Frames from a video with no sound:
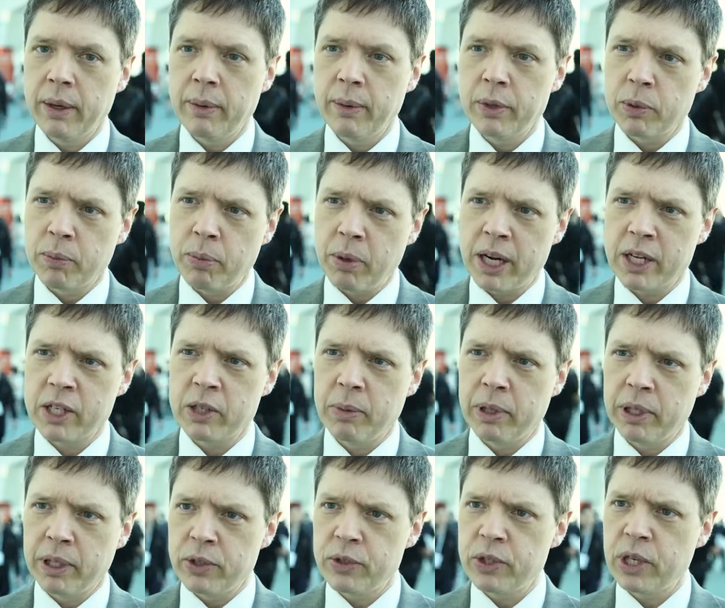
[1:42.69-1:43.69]
was
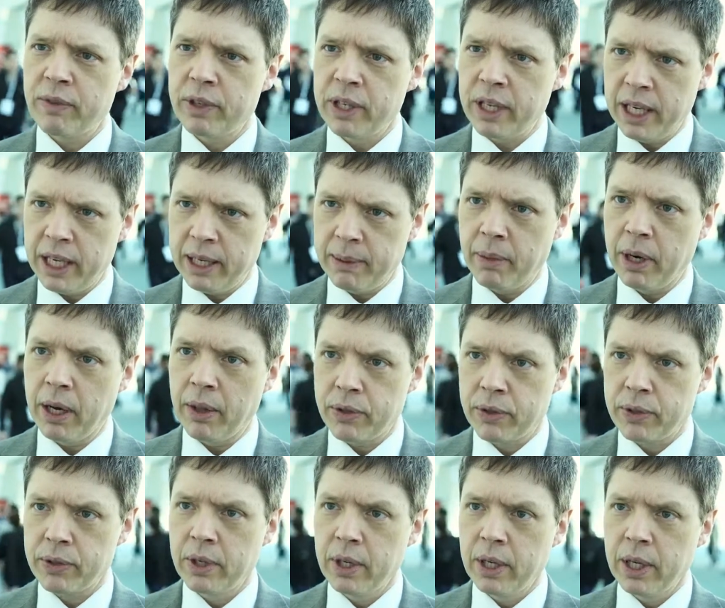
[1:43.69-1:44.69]
approximately 7 to 8
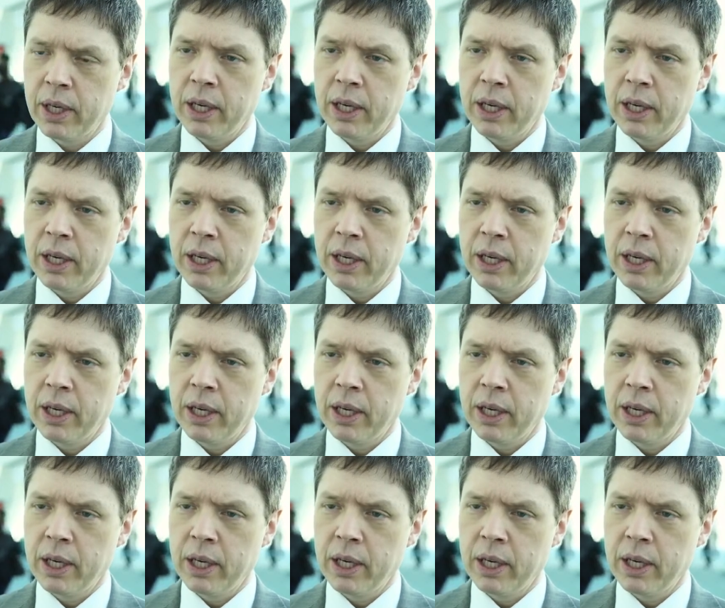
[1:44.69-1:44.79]
months.